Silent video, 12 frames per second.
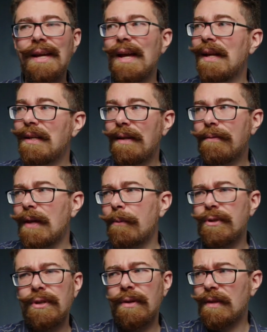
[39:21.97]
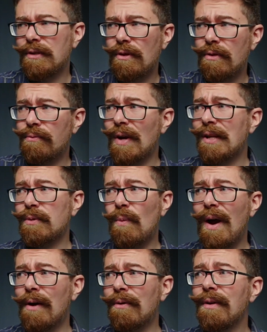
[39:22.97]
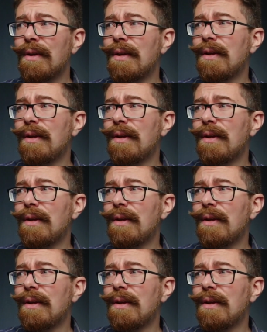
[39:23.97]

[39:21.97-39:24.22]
And if they were shooting this on the red as well,